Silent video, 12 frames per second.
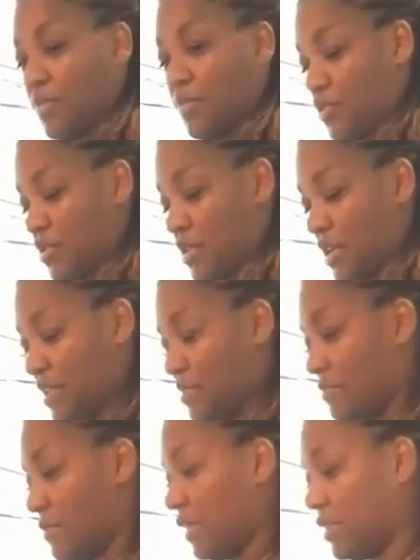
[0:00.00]
Butter is
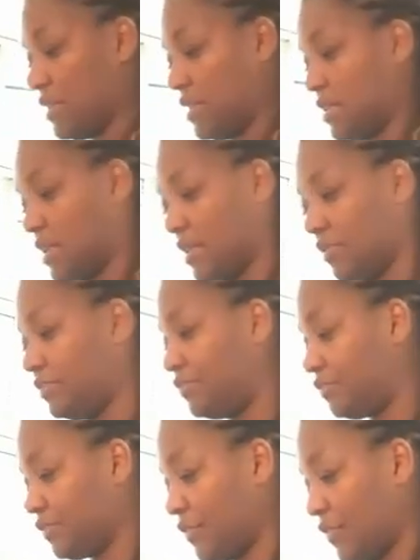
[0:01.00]
melted now,
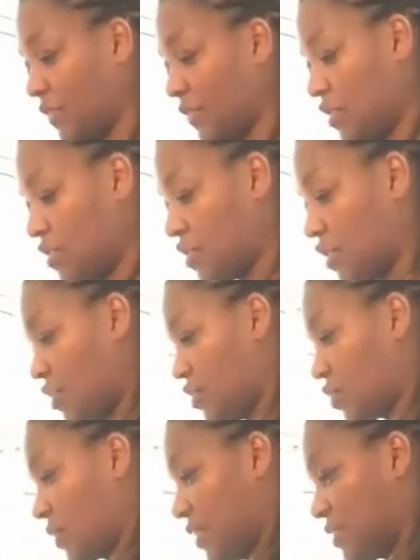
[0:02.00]
so let's
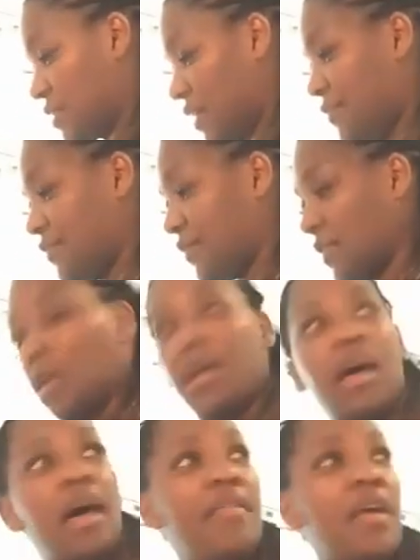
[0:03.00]
cook with that.
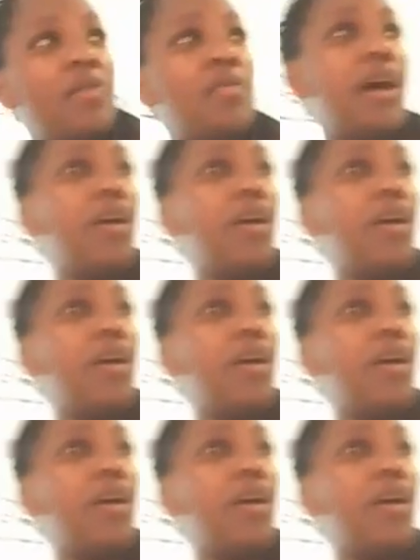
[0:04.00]
And then we are